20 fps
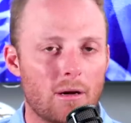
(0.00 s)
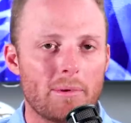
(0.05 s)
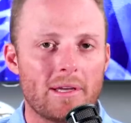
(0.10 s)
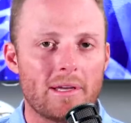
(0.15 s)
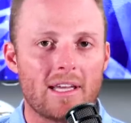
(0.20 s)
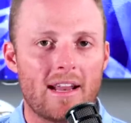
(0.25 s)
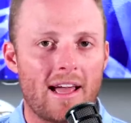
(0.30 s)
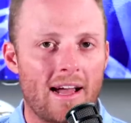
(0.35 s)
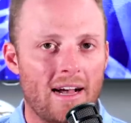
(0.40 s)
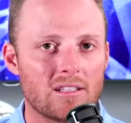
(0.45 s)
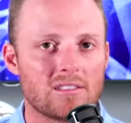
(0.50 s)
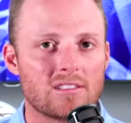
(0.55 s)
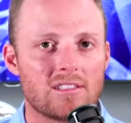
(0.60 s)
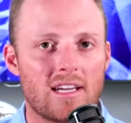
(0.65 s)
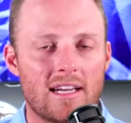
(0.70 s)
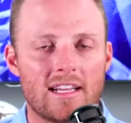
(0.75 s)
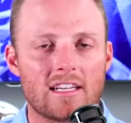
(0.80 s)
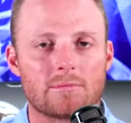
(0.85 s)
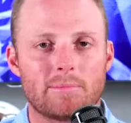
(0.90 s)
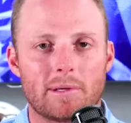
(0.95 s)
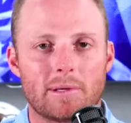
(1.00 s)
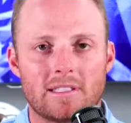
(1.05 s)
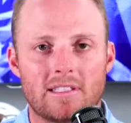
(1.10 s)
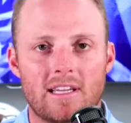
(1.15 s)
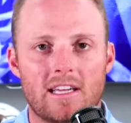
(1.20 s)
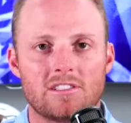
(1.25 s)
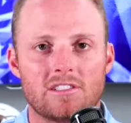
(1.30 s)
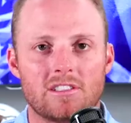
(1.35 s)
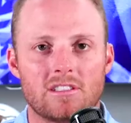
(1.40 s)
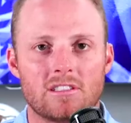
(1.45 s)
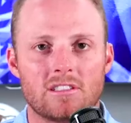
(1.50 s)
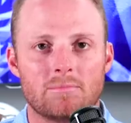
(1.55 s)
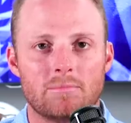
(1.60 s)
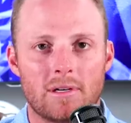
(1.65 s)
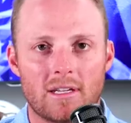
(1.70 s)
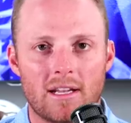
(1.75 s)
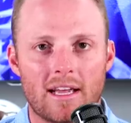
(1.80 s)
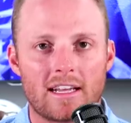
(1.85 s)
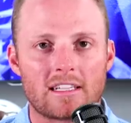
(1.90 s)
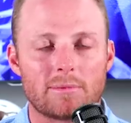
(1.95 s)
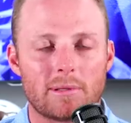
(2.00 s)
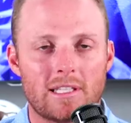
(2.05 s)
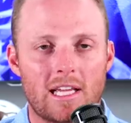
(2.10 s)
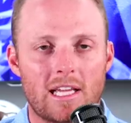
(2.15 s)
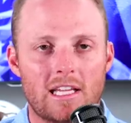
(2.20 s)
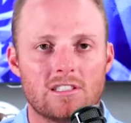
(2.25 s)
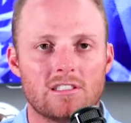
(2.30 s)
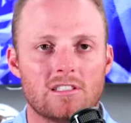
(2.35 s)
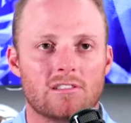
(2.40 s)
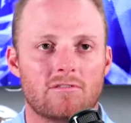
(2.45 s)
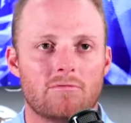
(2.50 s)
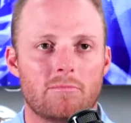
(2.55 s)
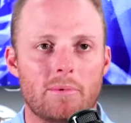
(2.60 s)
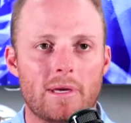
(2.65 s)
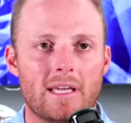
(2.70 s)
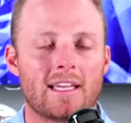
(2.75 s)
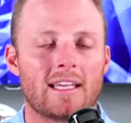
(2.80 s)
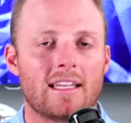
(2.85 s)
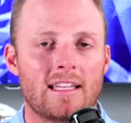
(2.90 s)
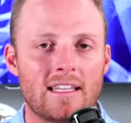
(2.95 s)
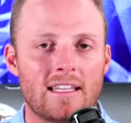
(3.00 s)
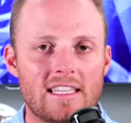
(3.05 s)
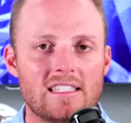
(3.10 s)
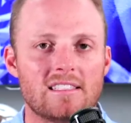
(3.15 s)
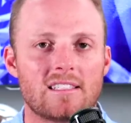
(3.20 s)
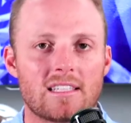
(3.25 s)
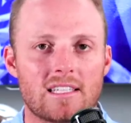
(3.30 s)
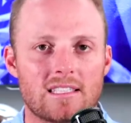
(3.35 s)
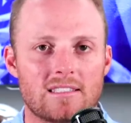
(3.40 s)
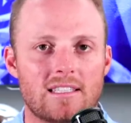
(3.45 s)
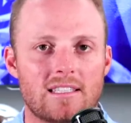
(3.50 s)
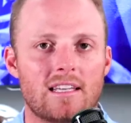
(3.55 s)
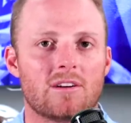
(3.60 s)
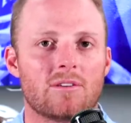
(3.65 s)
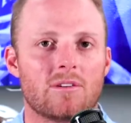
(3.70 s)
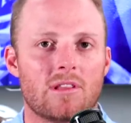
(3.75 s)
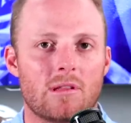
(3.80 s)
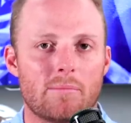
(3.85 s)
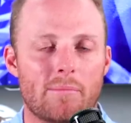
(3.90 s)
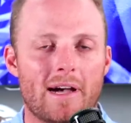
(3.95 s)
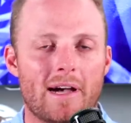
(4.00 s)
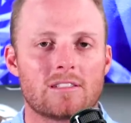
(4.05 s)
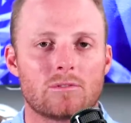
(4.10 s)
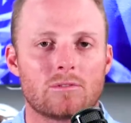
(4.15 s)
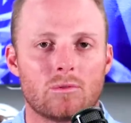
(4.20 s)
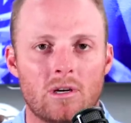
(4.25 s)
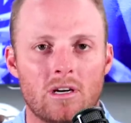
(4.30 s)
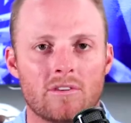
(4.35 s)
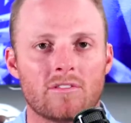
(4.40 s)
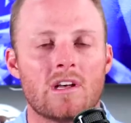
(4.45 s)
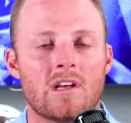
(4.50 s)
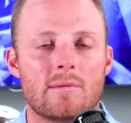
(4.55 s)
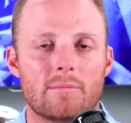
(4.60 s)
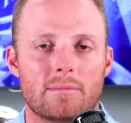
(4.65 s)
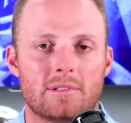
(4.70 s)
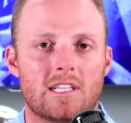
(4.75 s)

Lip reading: albeit outside expectations, but expectations of being at least a contender in the Pac-12,